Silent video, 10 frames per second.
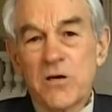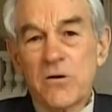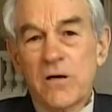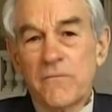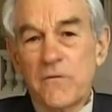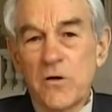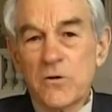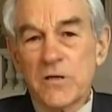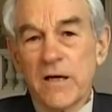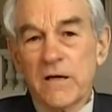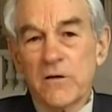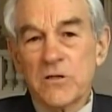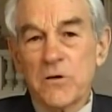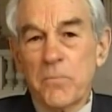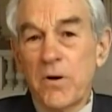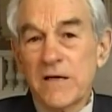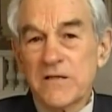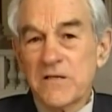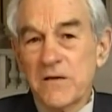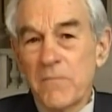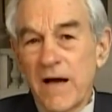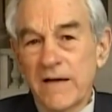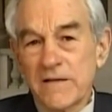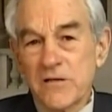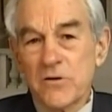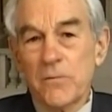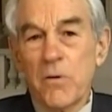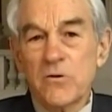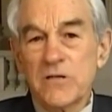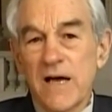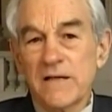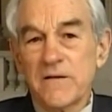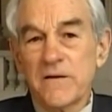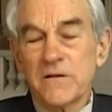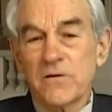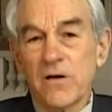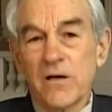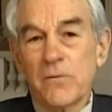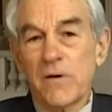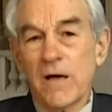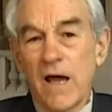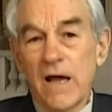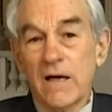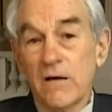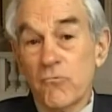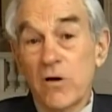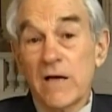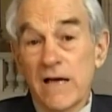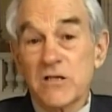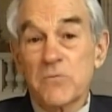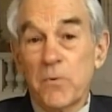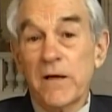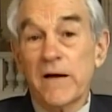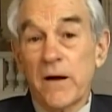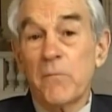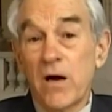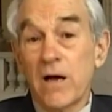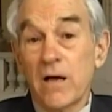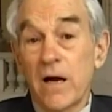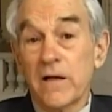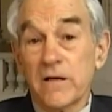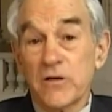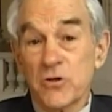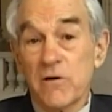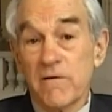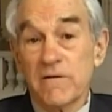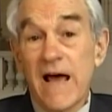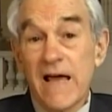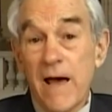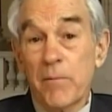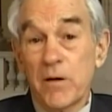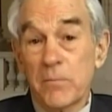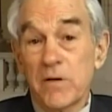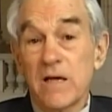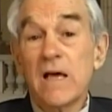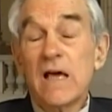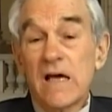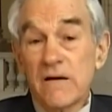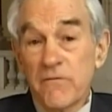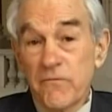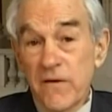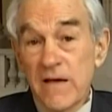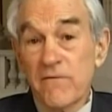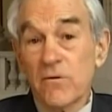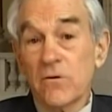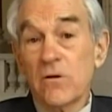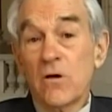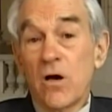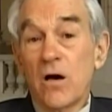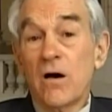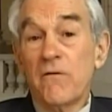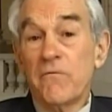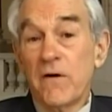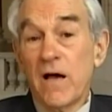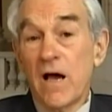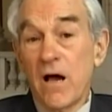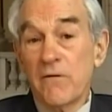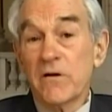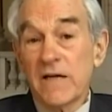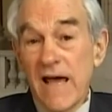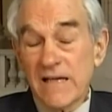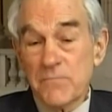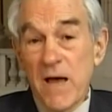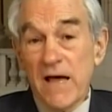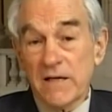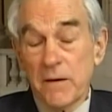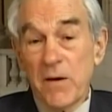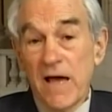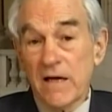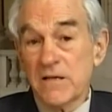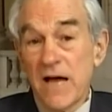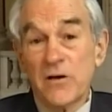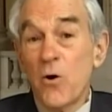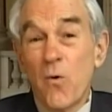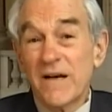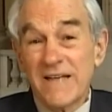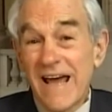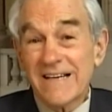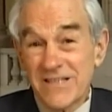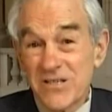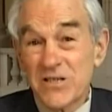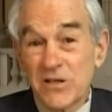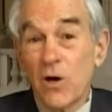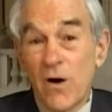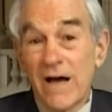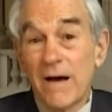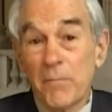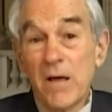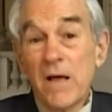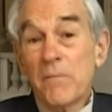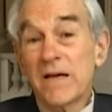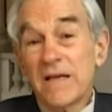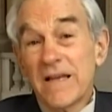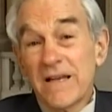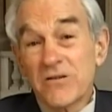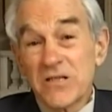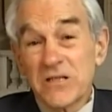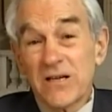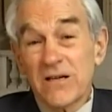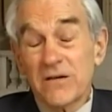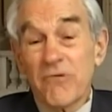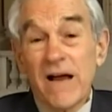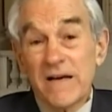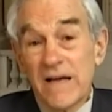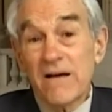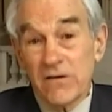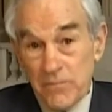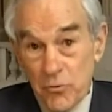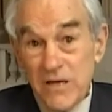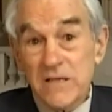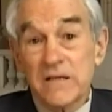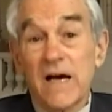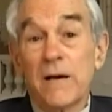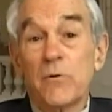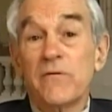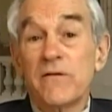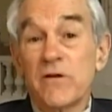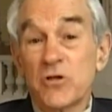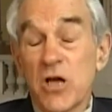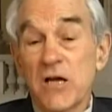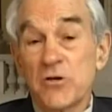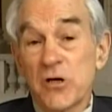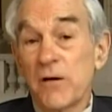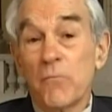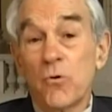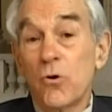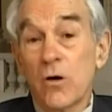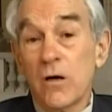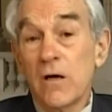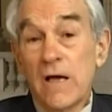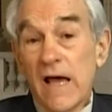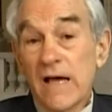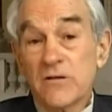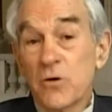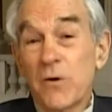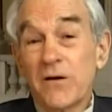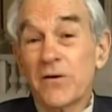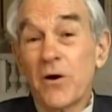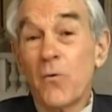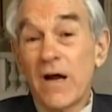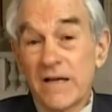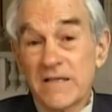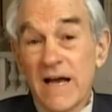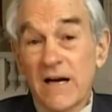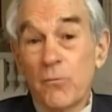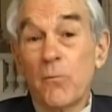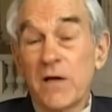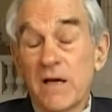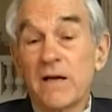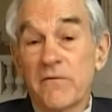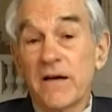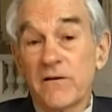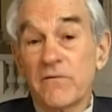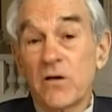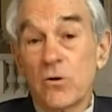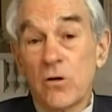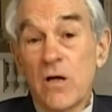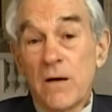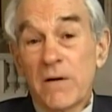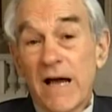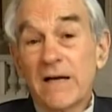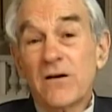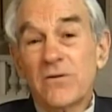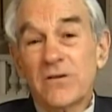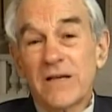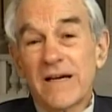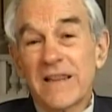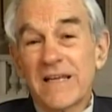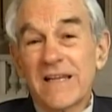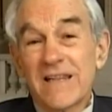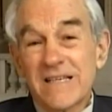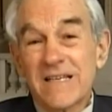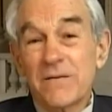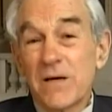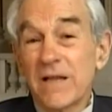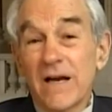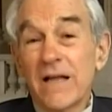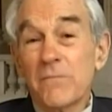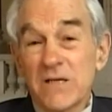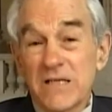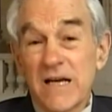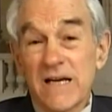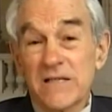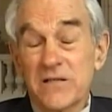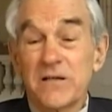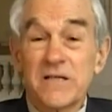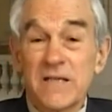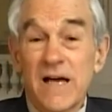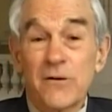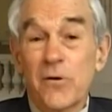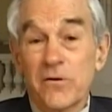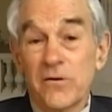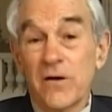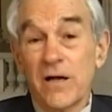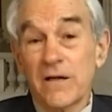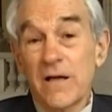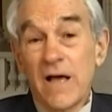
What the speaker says: so confusing, and there's some pluses and minuses on both sides of this argument, and it really has split a lot of the conservatives. I happen to be in favor of the tax package. I don't want taxes to go up, but there's talk right now at the present time of even changing it more, and so we don't know what exactly will be in the final vote. But I don't think this can be the litmus test to decide whether or not